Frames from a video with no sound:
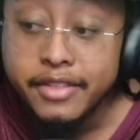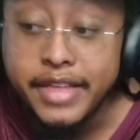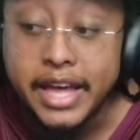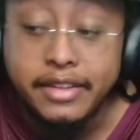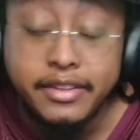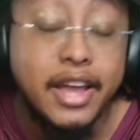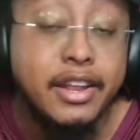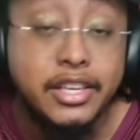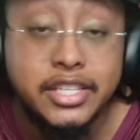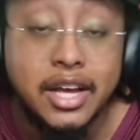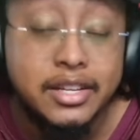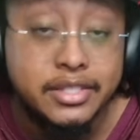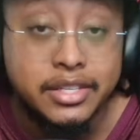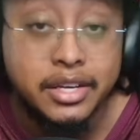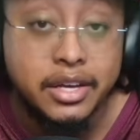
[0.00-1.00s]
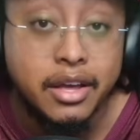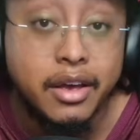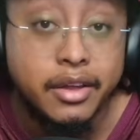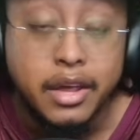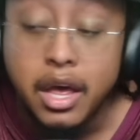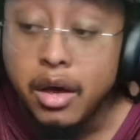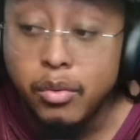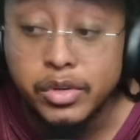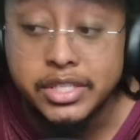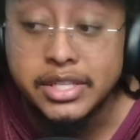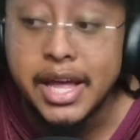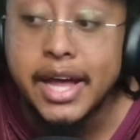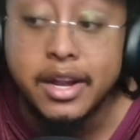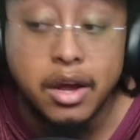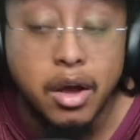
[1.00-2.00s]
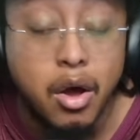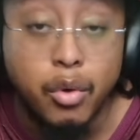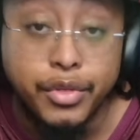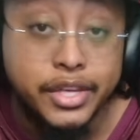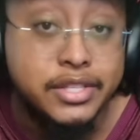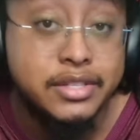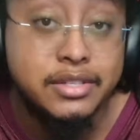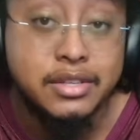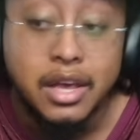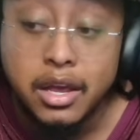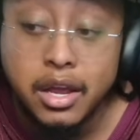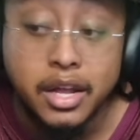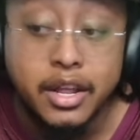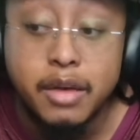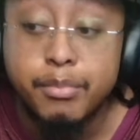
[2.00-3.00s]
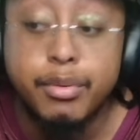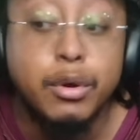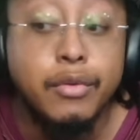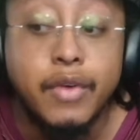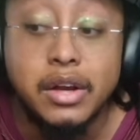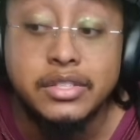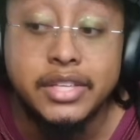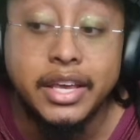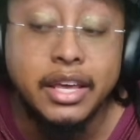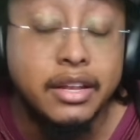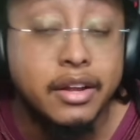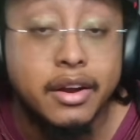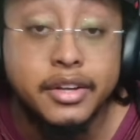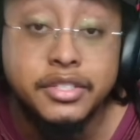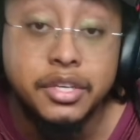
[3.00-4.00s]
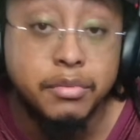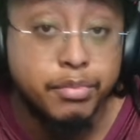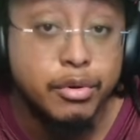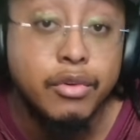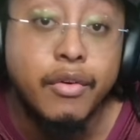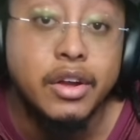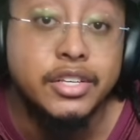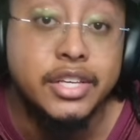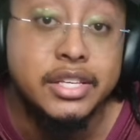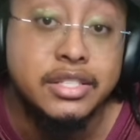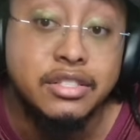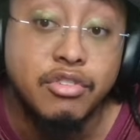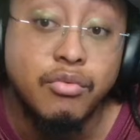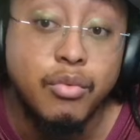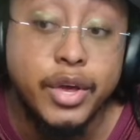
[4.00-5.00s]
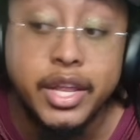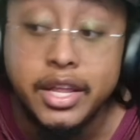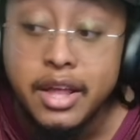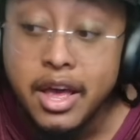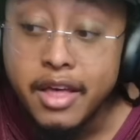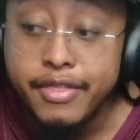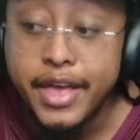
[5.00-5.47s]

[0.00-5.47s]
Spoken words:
That Danny Johnson cut was not a, oh, this is going to improve our secondary to improve our chances of winning.